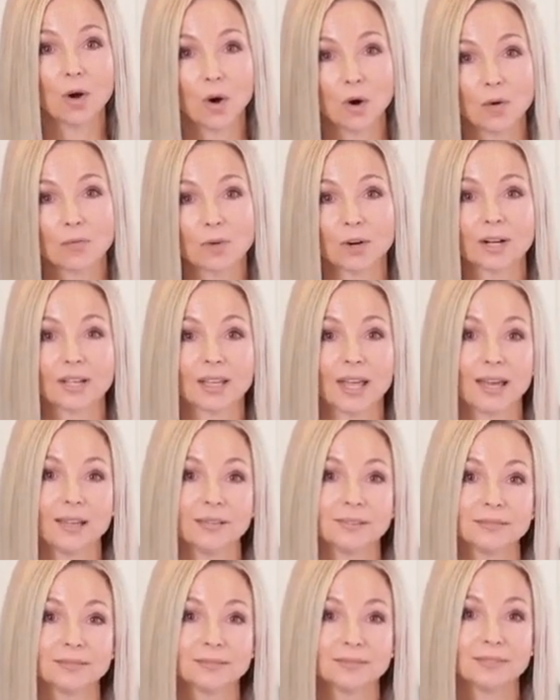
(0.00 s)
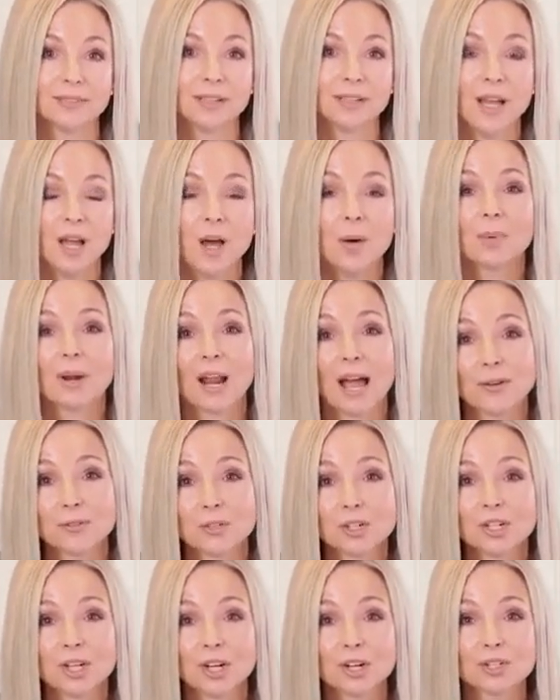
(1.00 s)
over again. But
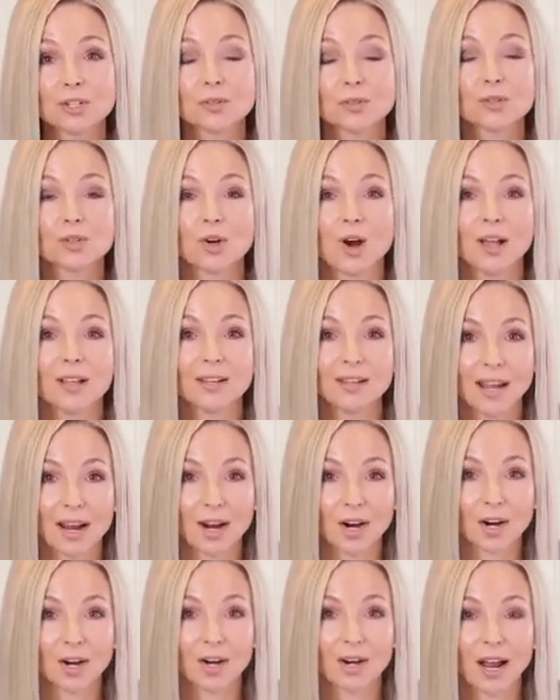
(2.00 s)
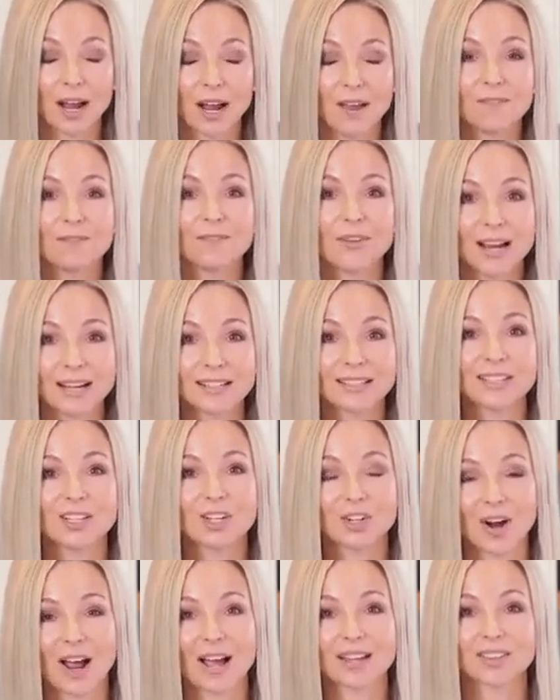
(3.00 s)
after years of trial and error, I finally
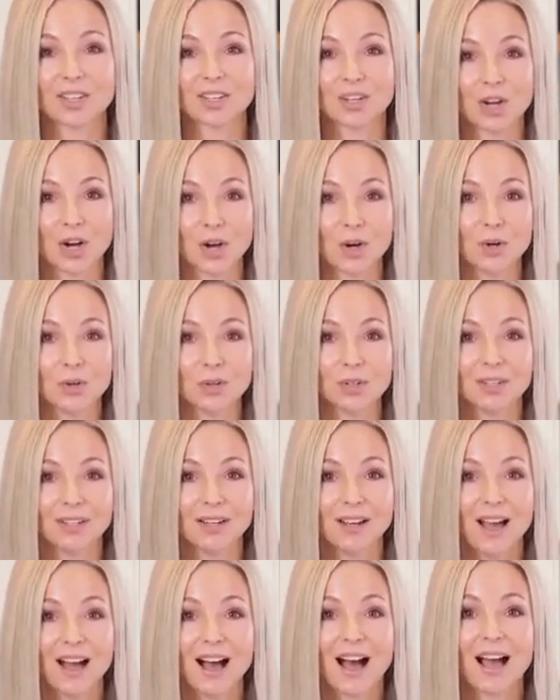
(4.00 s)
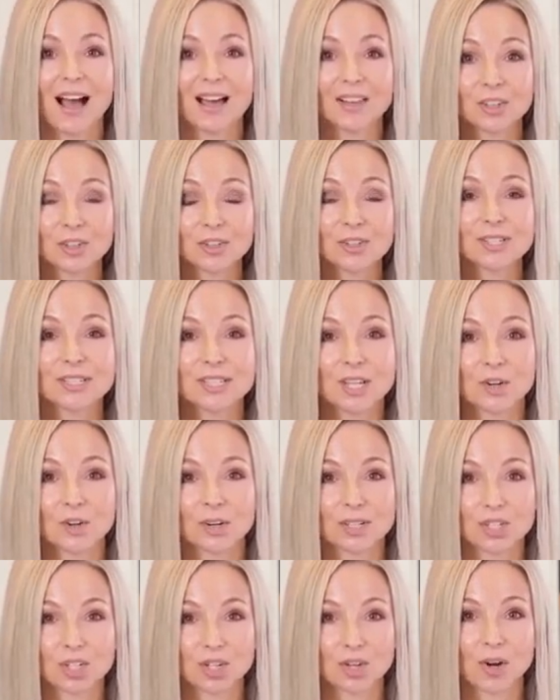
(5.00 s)
cracked the code. I learned the
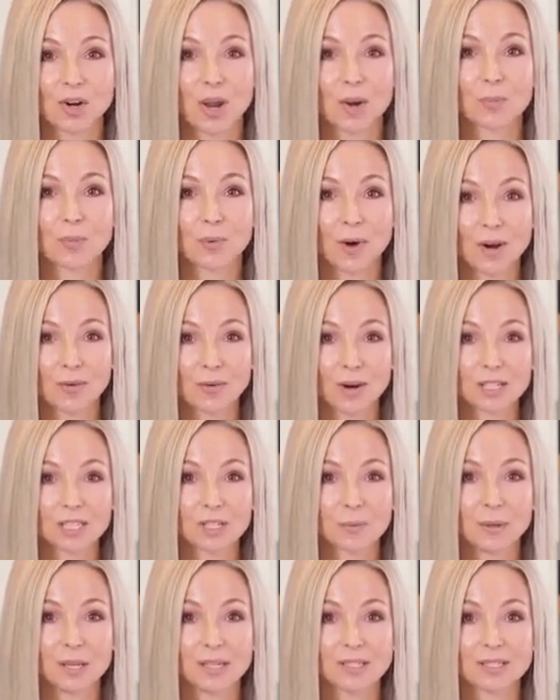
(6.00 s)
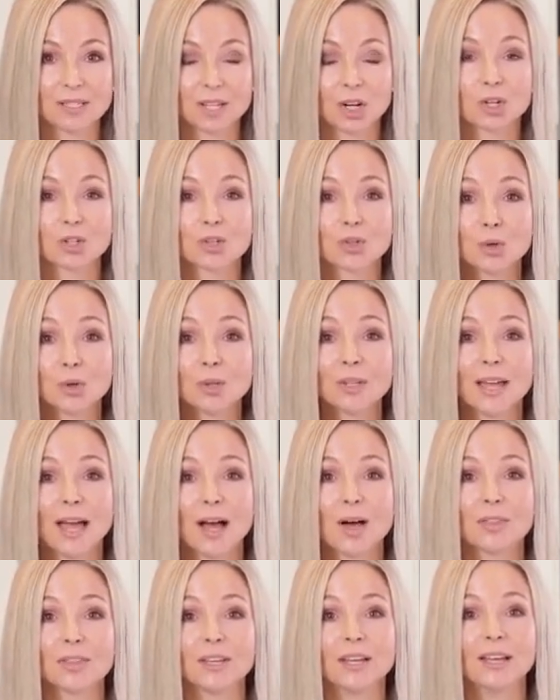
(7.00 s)
secrets to create bread recipes that are truly
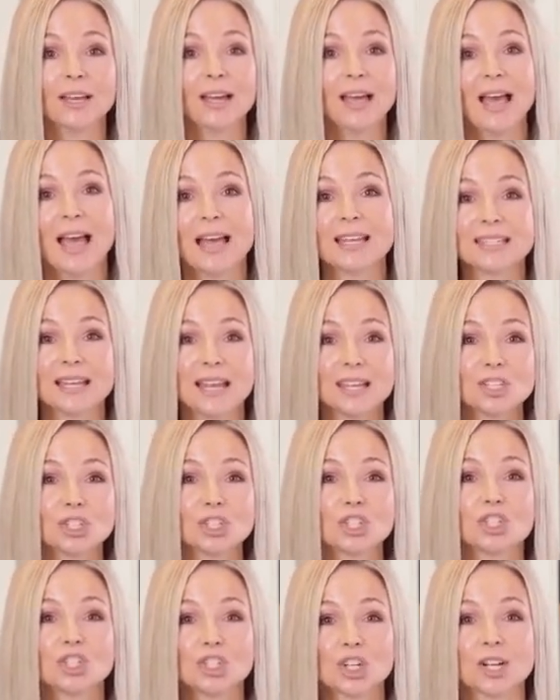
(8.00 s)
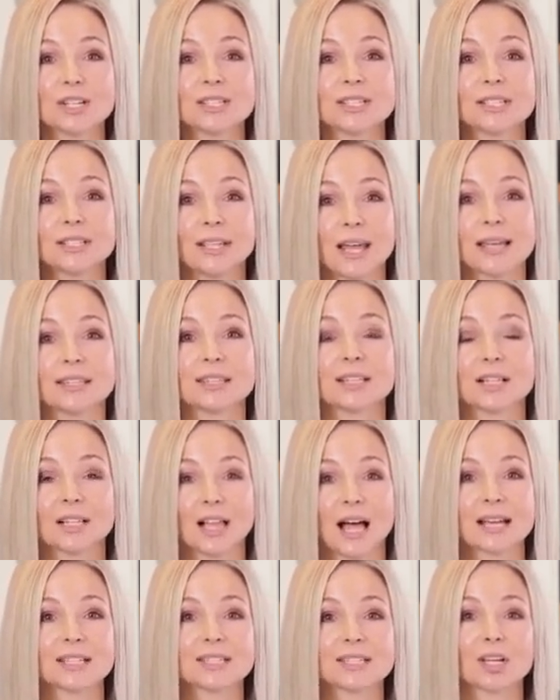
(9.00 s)
healthy and taste just like the
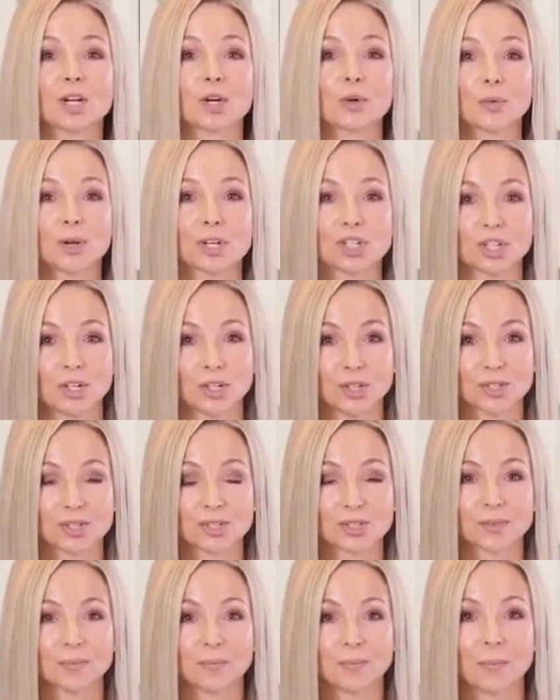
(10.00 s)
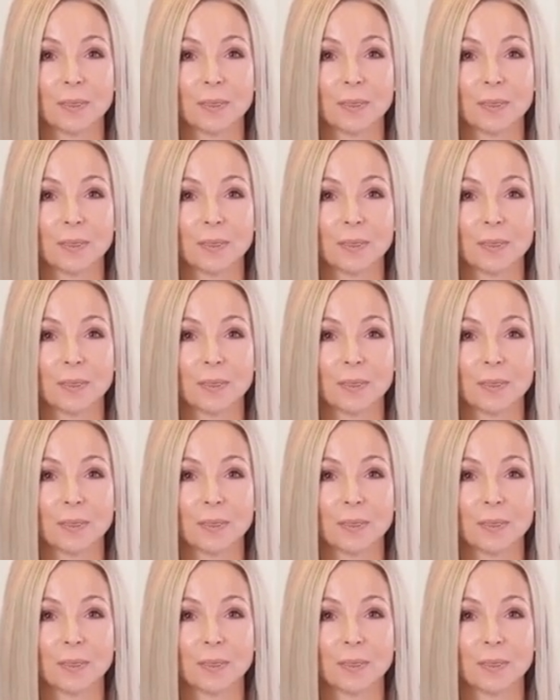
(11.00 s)
classic originals.